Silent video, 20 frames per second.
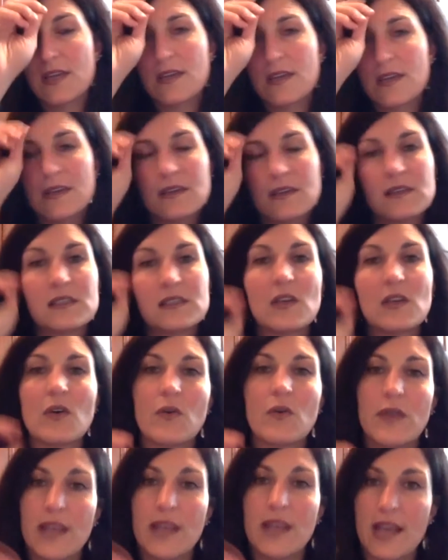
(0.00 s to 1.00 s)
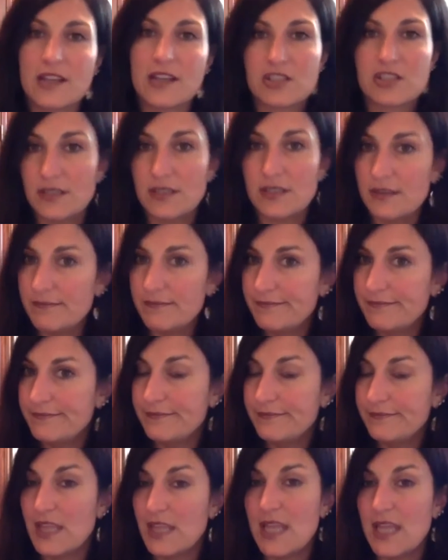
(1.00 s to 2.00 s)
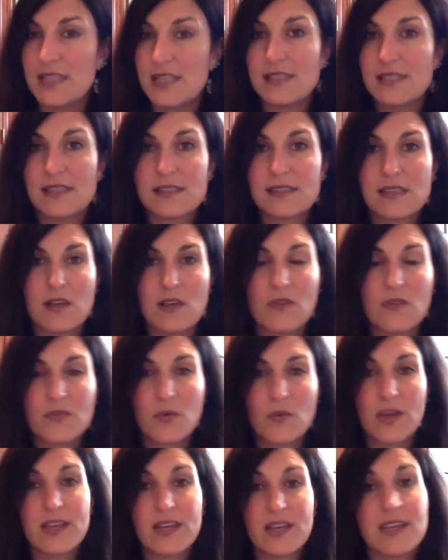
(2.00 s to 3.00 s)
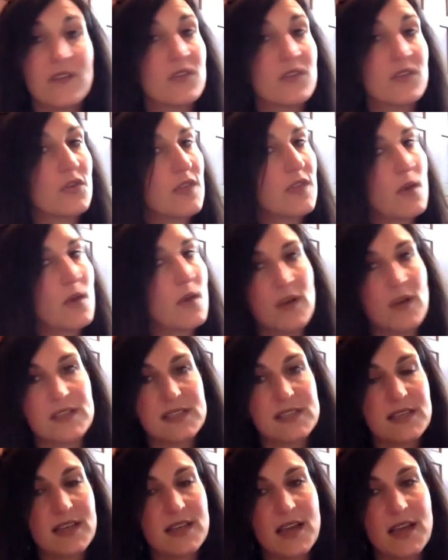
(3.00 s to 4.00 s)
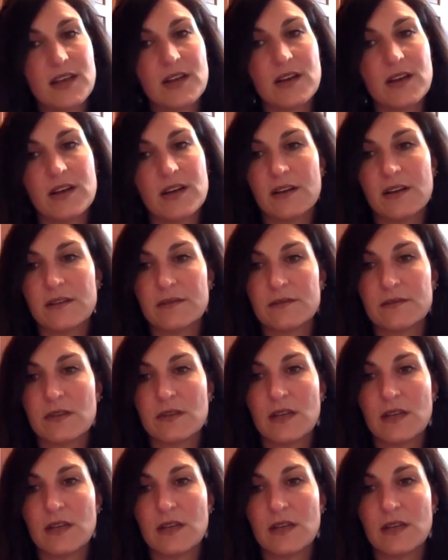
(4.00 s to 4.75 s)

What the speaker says: so it actually lends itself quite, even though that wasn't on our